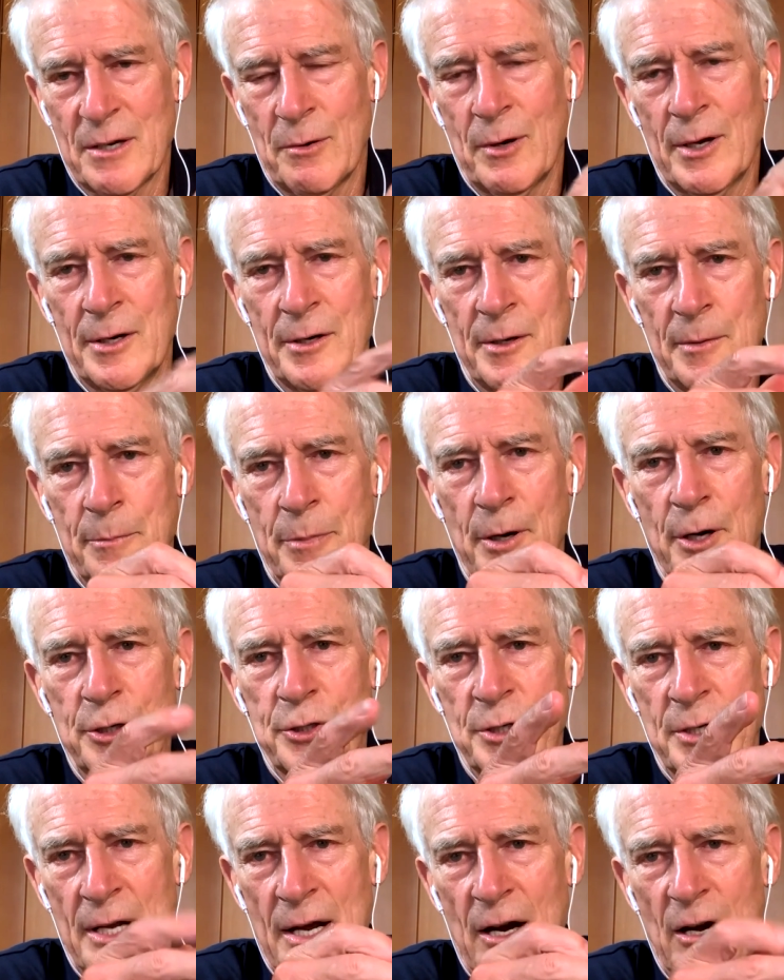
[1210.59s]
I want to learn
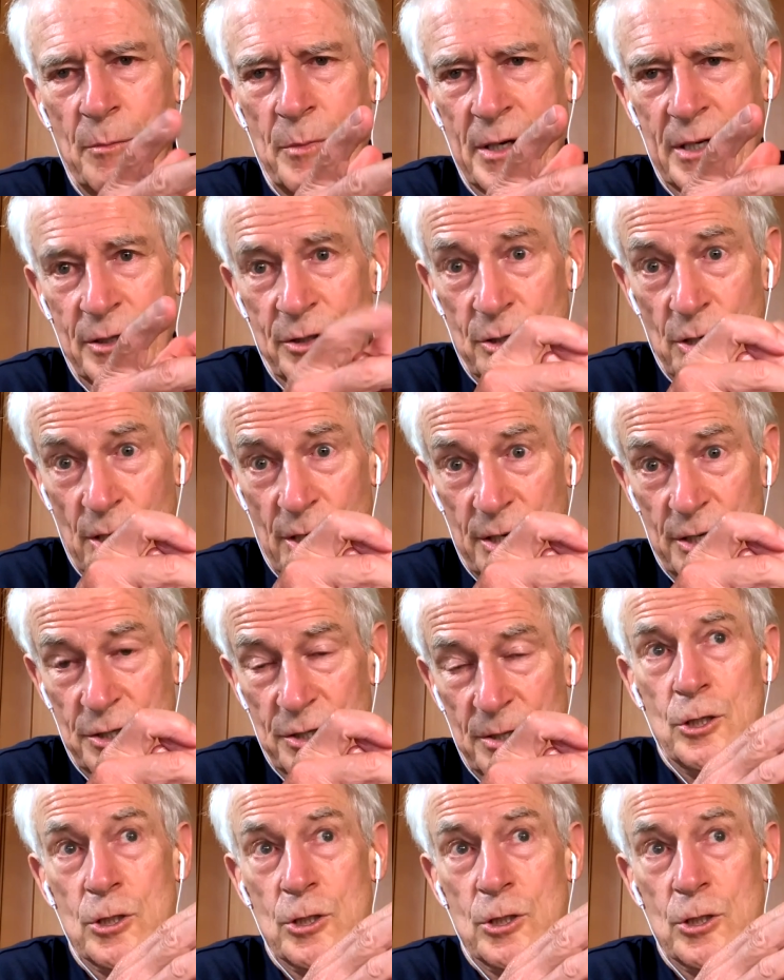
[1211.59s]
Persian, Arabic, and Turkish.